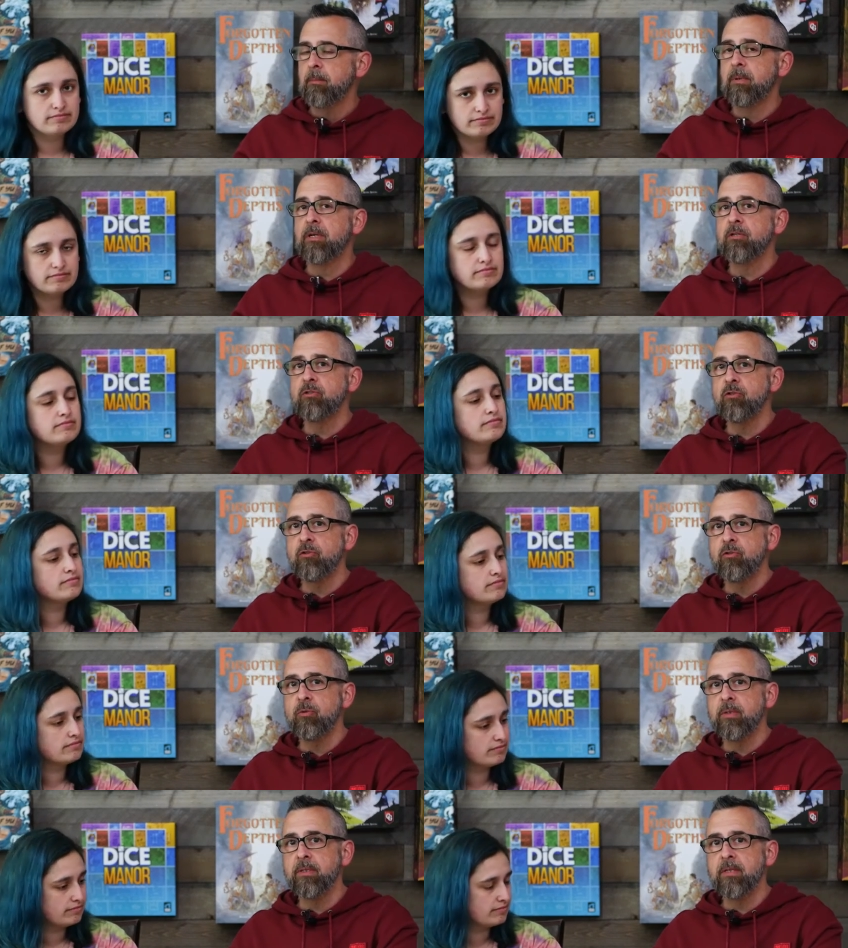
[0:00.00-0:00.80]
Speaker 1: because you're
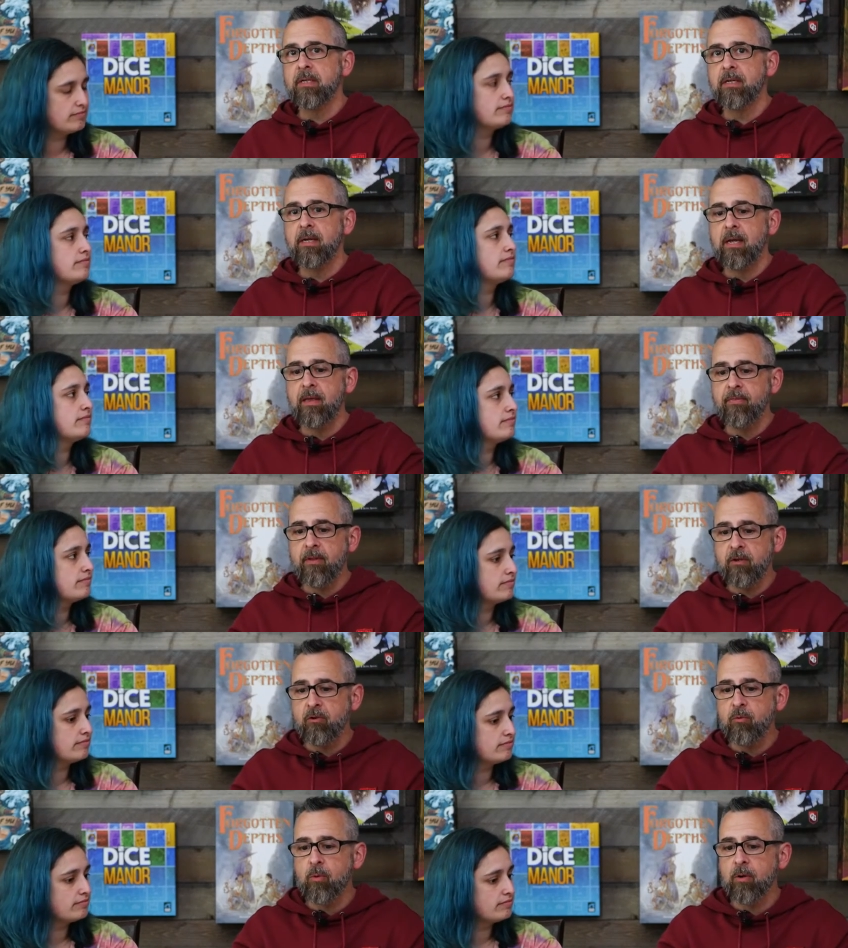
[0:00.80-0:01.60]
doing that and then
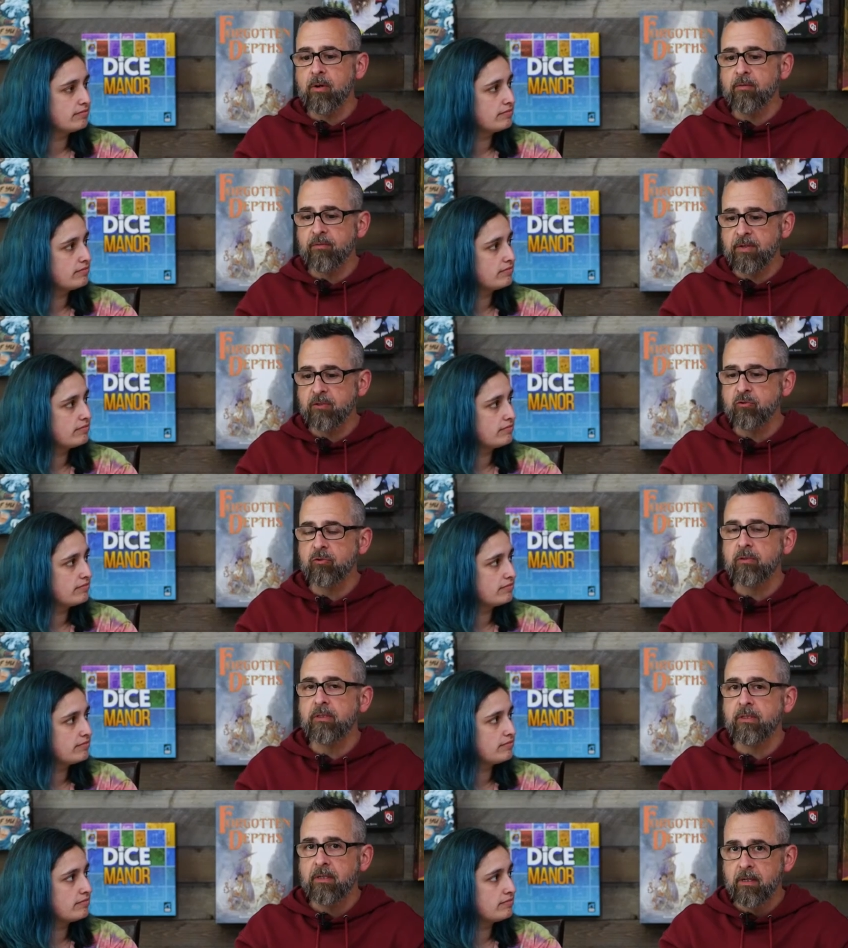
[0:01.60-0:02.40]
you are
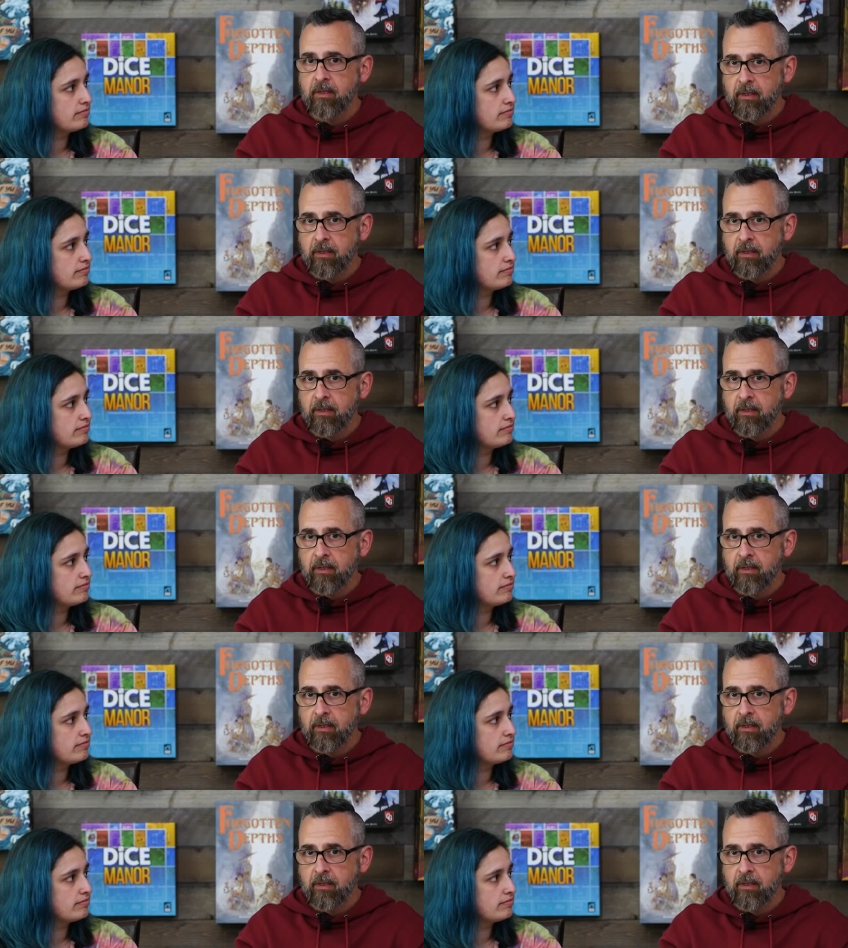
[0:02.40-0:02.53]
eventually